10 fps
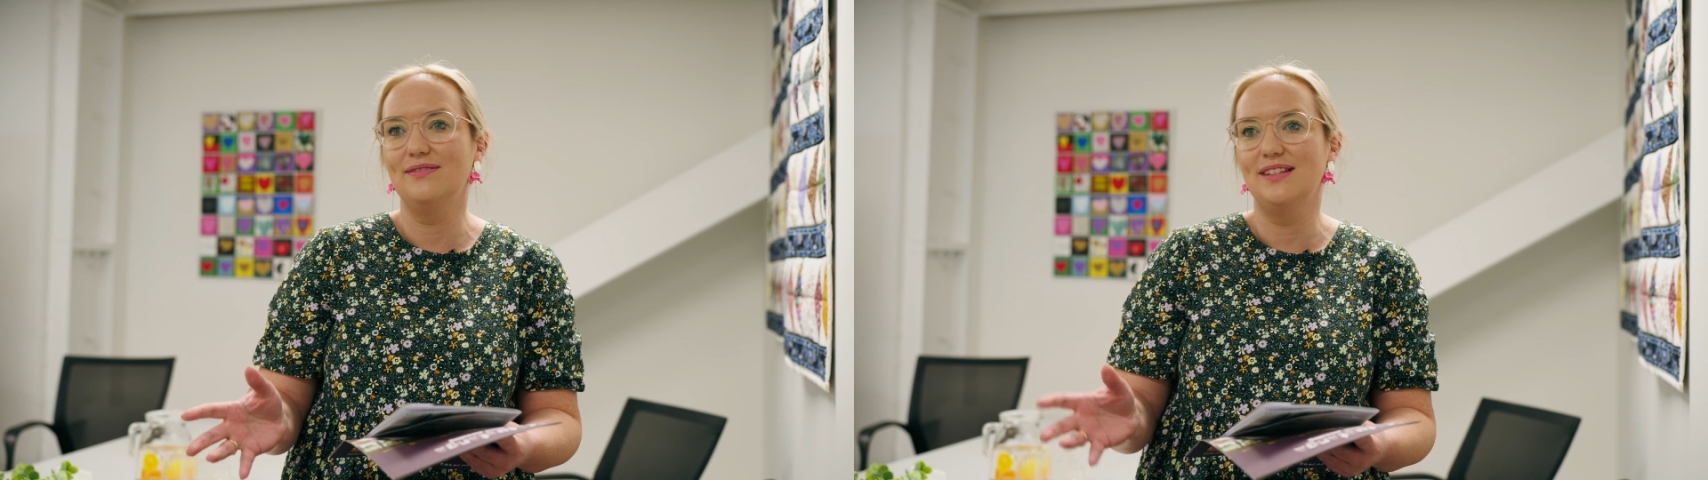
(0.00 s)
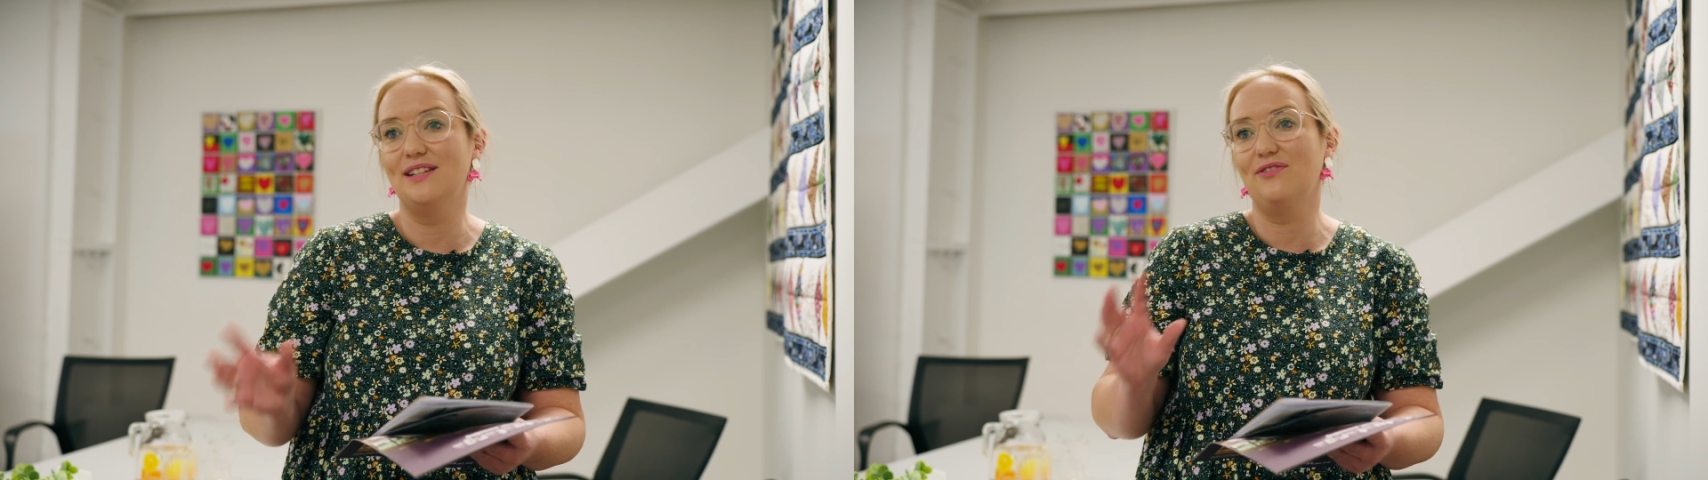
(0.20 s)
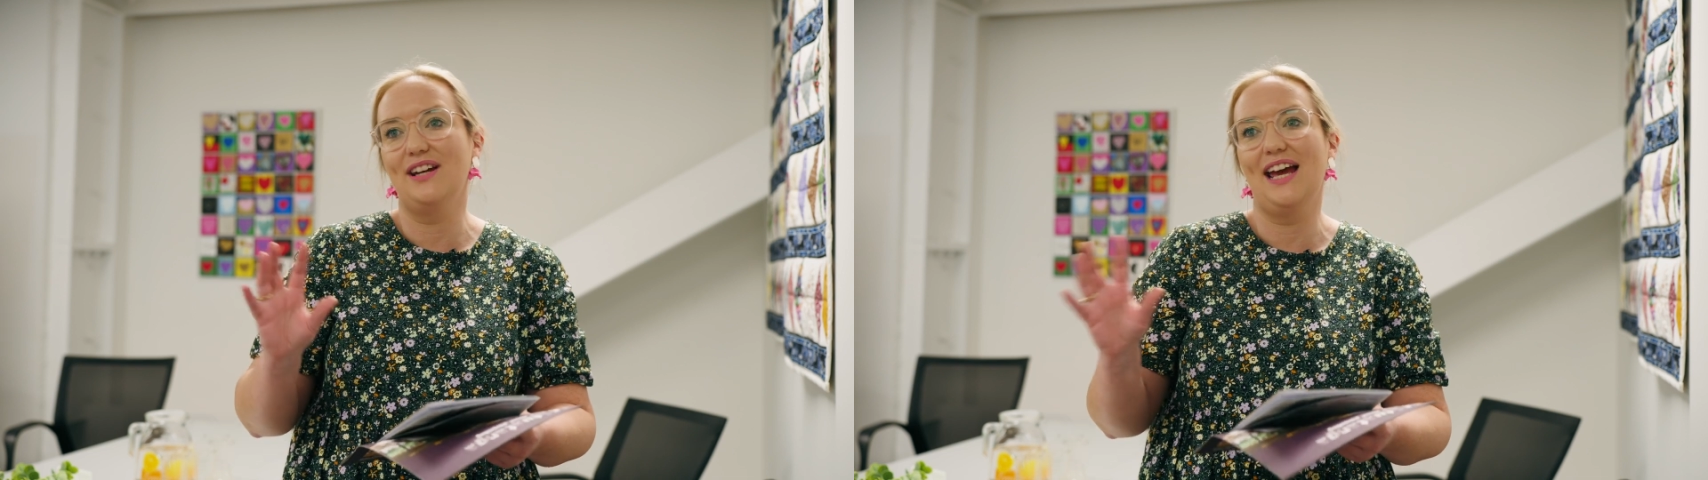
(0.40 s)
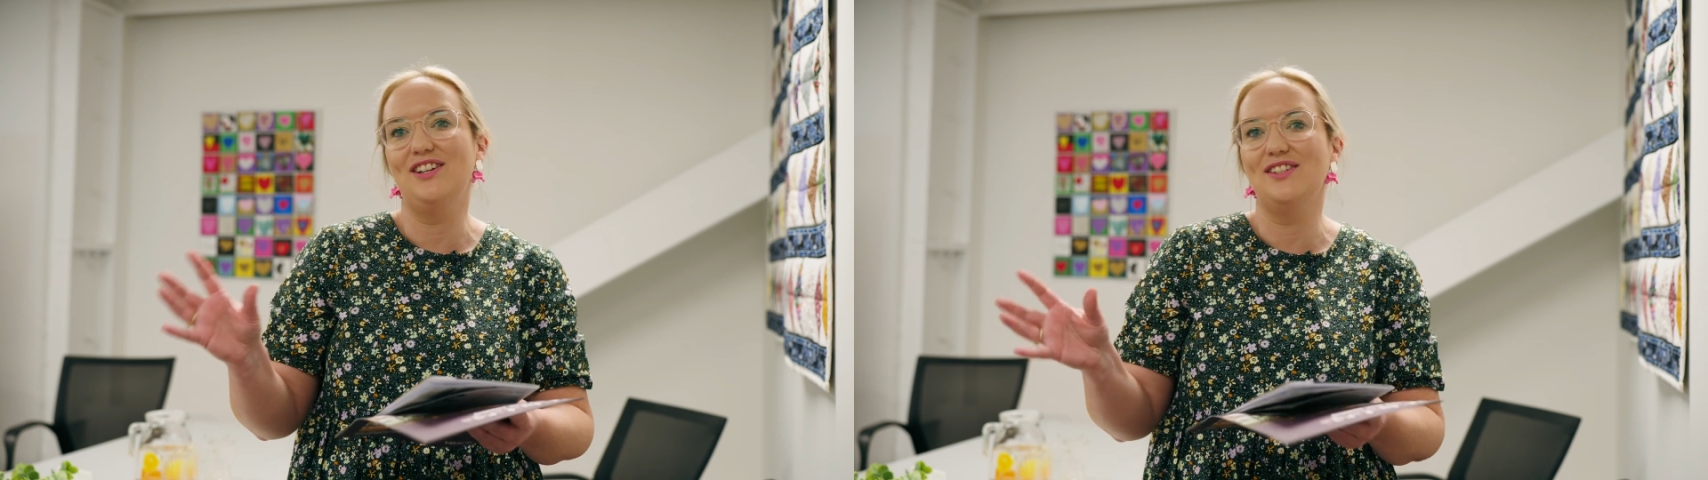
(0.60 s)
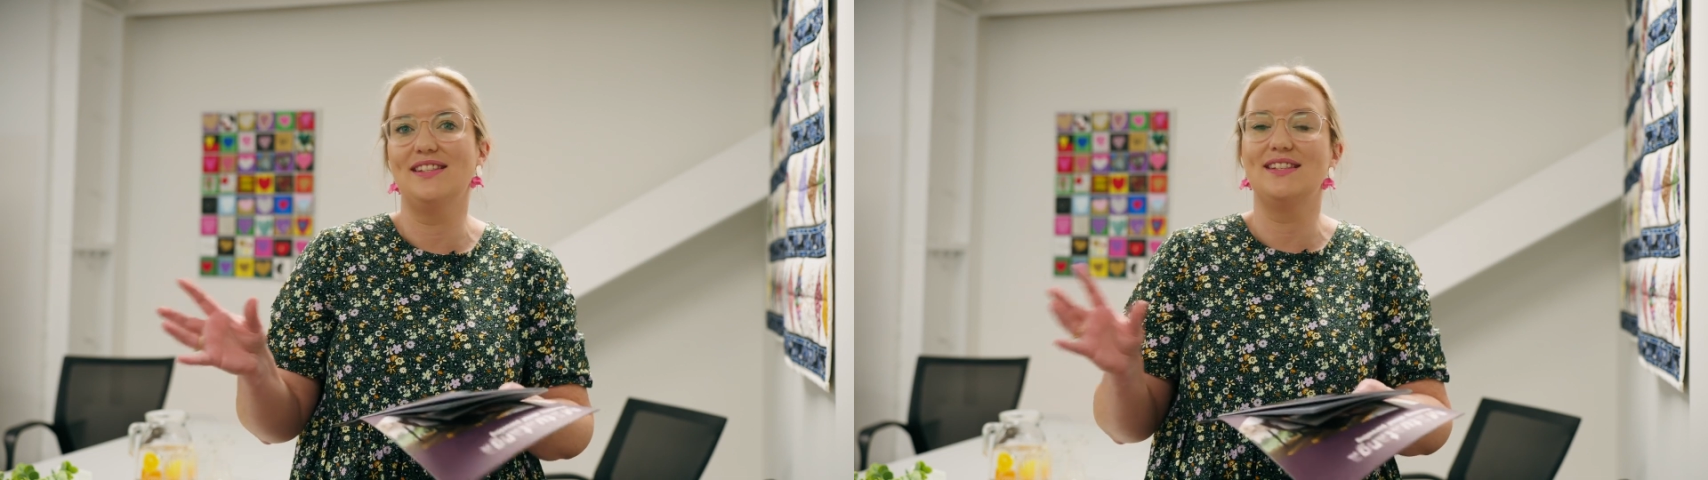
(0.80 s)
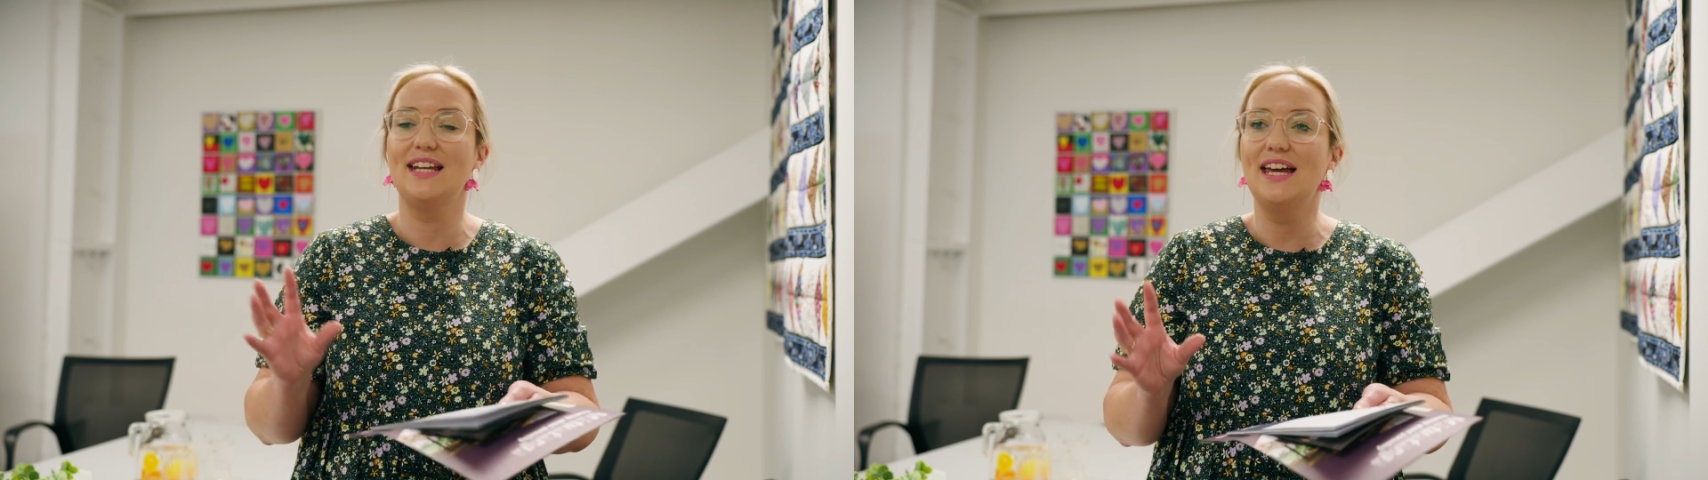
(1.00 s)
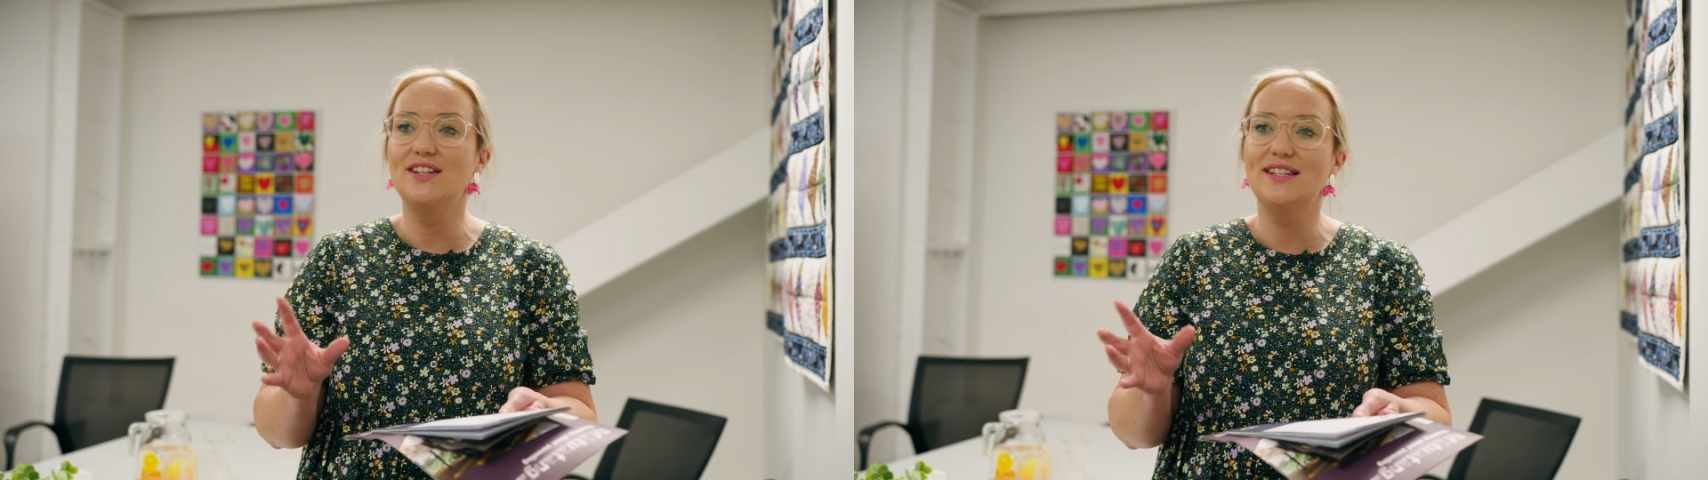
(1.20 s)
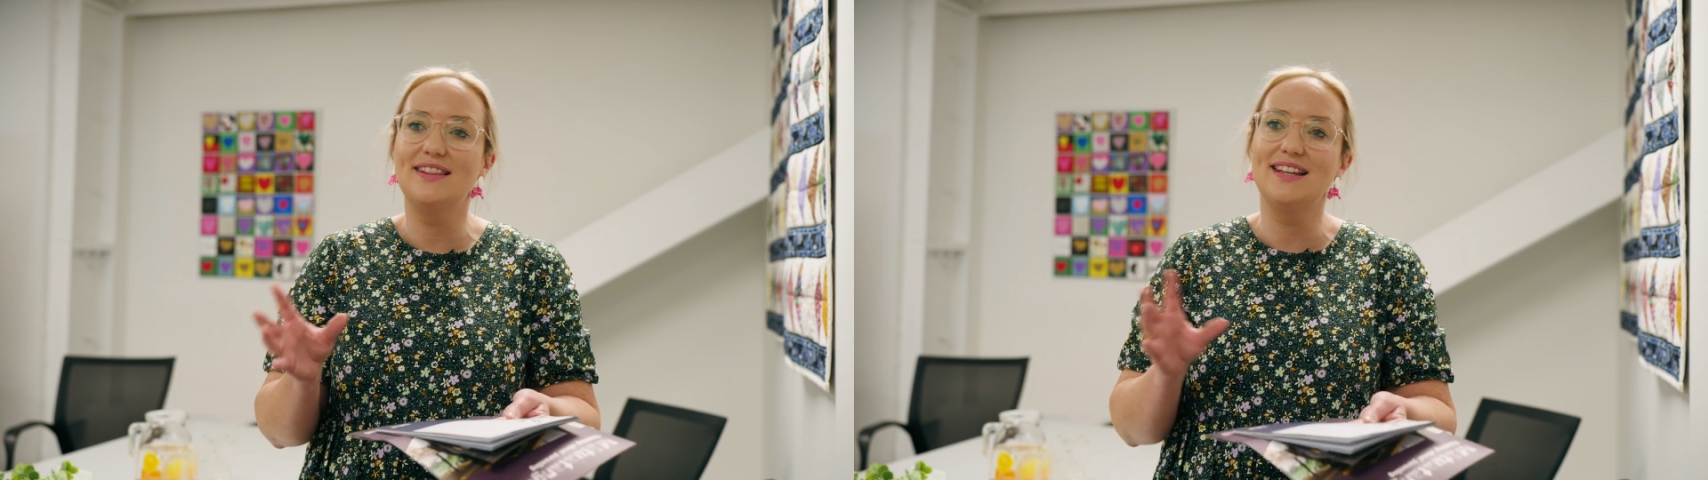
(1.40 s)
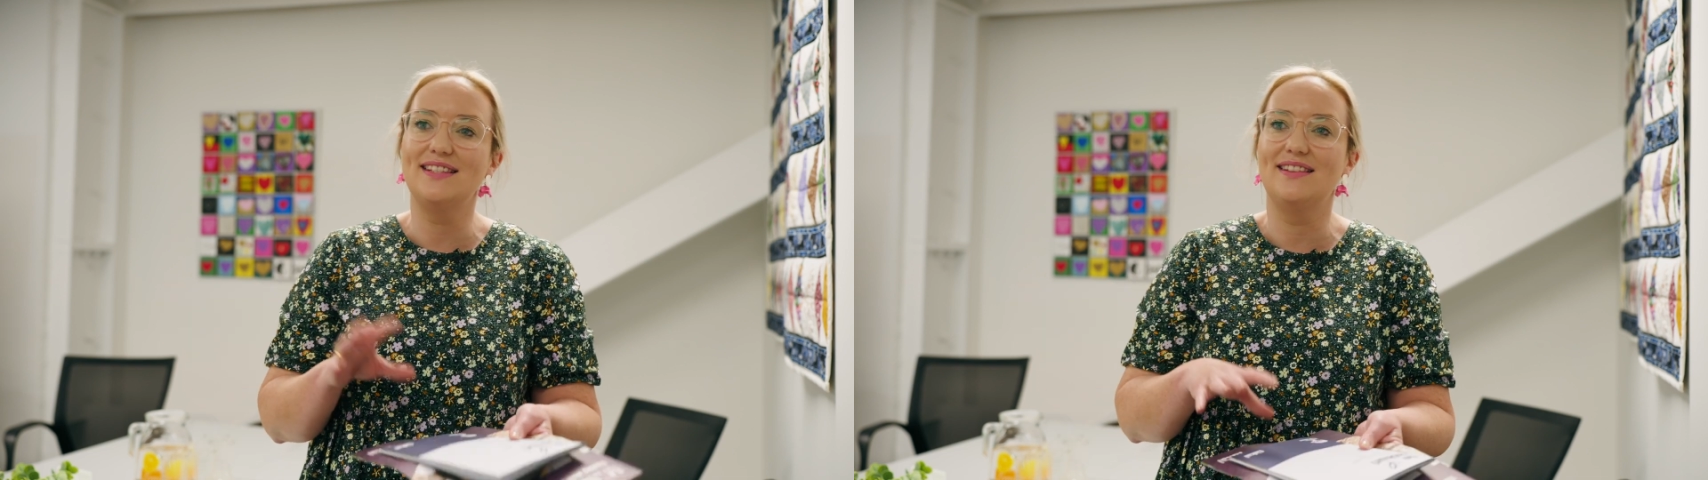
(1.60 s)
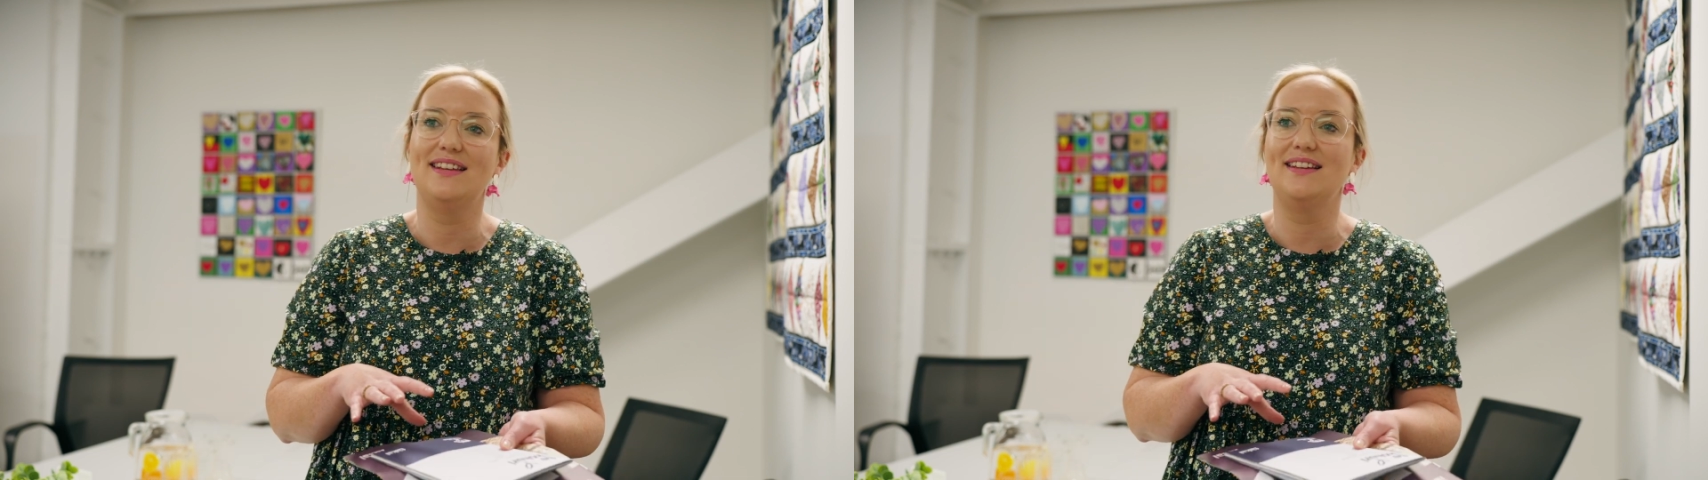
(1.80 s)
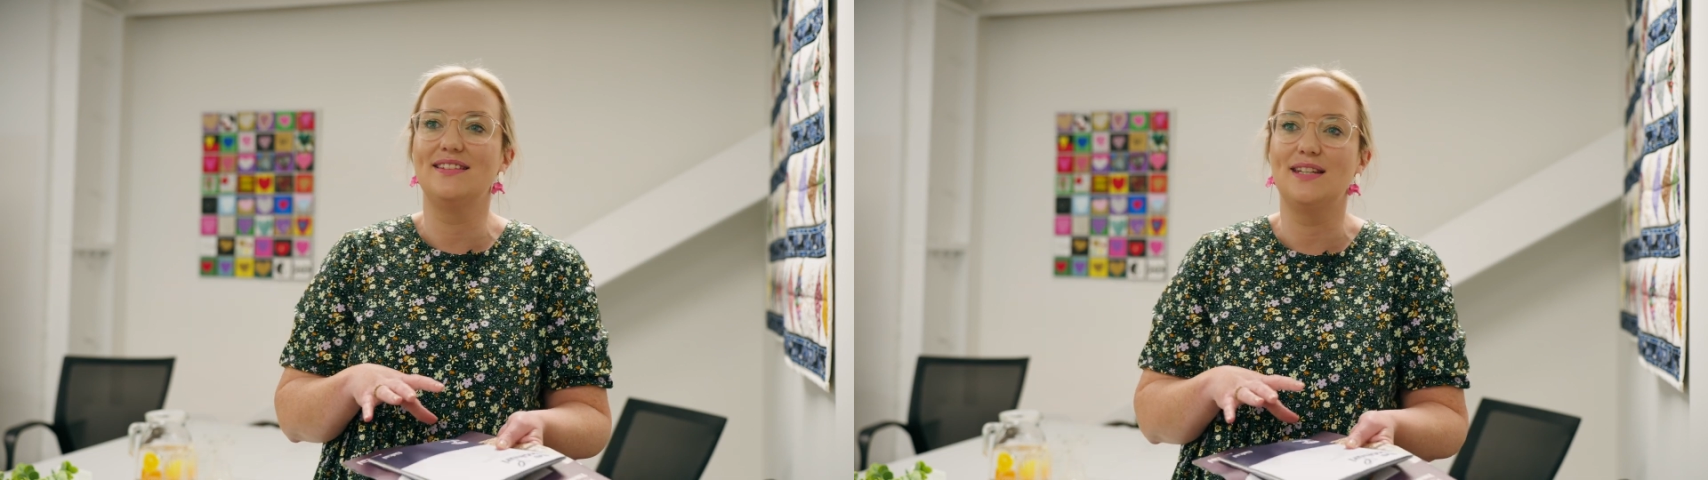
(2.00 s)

the different ages and stages and things that their